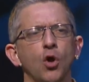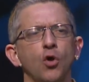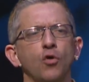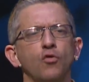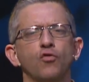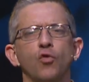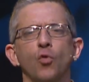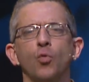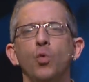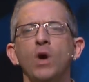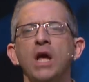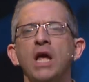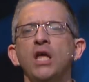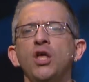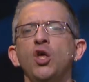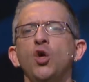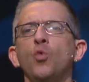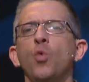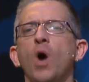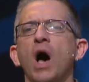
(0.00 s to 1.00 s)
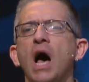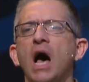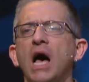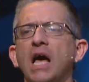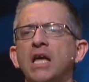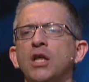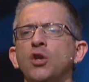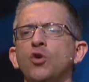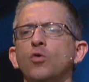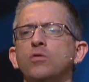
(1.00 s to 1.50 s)
So, where you are
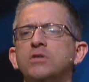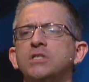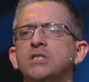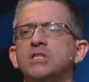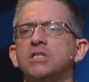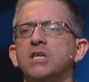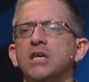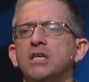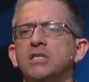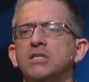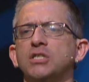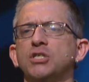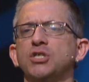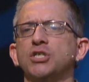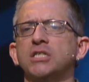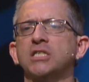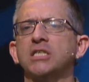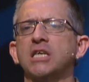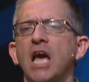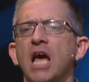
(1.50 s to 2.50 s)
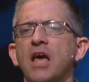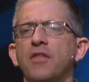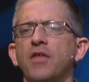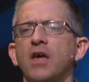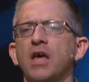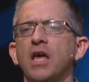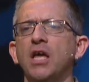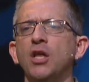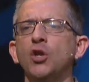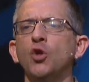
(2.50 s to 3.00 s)
in your seats, just
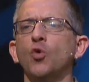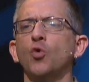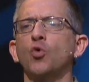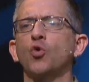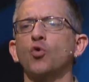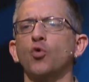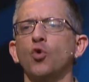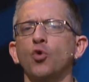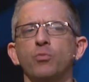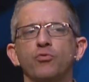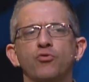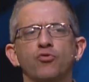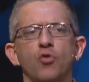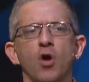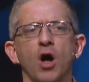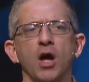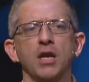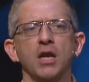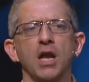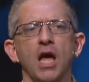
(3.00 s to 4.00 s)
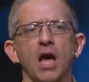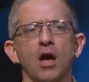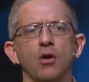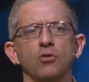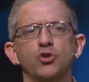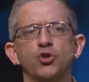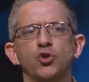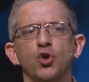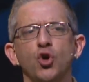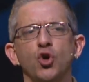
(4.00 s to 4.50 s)
gather in your groups right
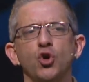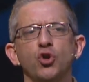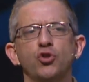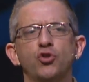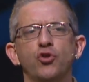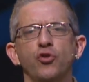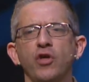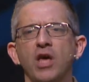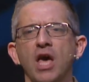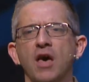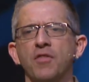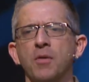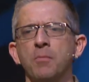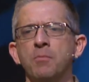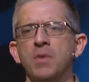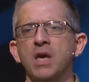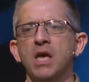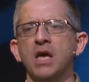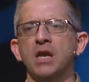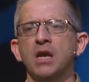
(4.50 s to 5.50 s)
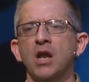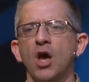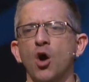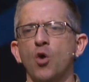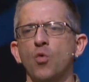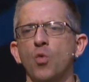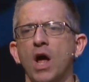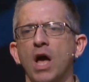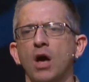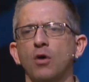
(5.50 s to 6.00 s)
now. Turn to the other men
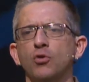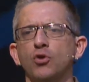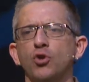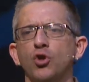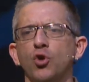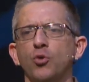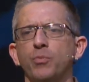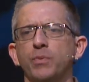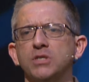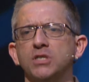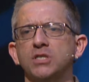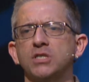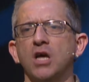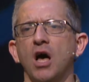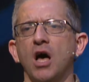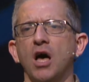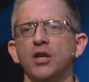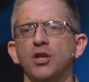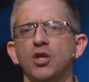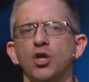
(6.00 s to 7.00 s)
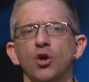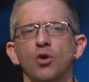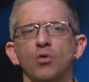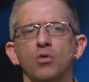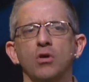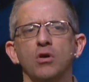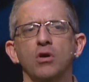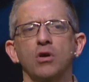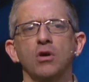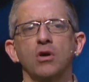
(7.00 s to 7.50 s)
around you, beside you,
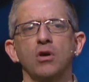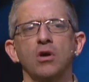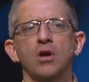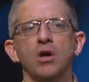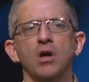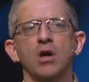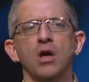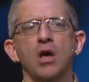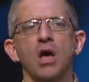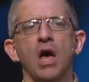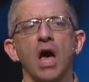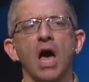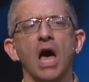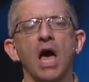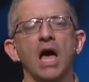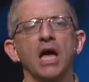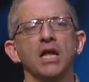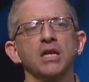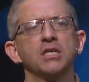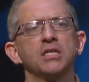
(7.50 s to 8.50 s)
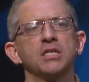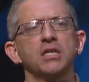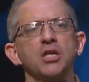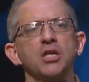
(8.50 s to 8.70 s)
and